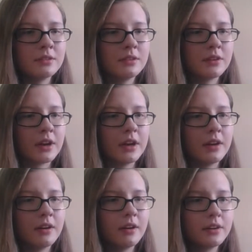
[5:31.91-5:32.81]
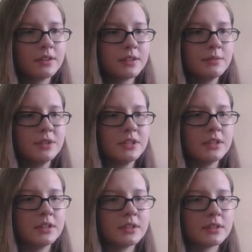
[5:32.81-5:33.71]
Okay, it's Argus
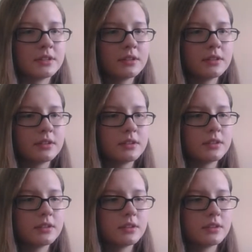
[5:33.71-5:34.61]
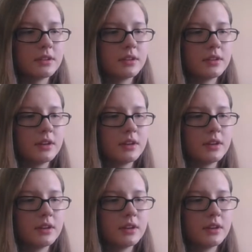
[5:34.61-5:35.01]
Limited is since the attack on Haven.